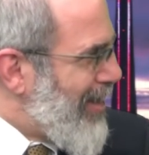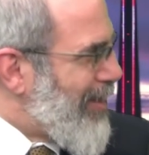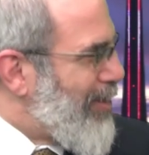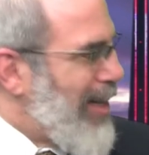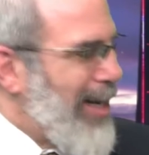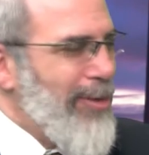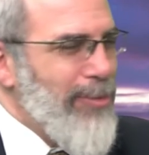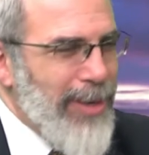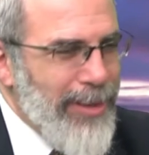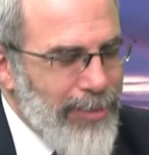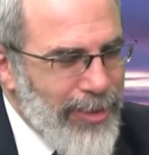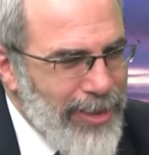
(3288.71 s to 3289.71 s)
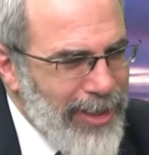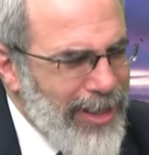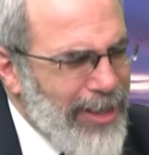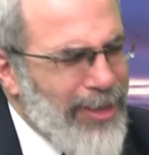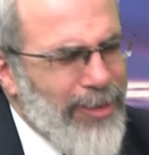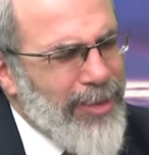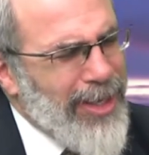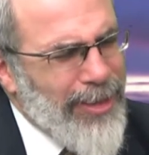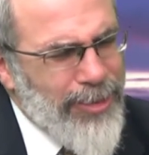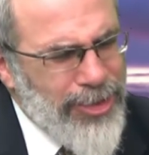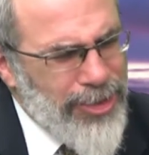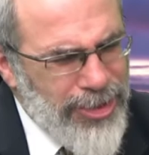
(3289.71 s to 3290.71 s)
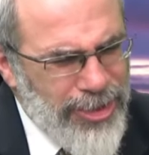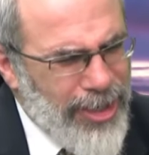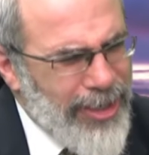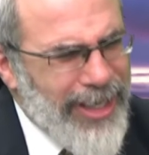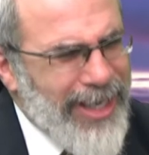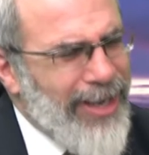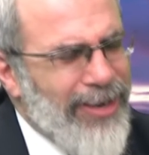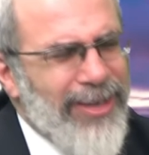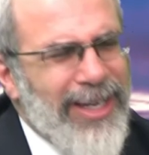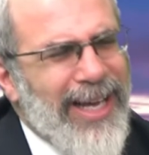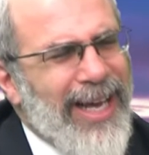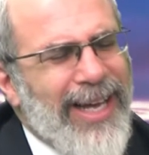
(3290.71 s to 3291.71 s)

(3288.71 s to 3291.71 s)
Like, I remember when I was just starting out,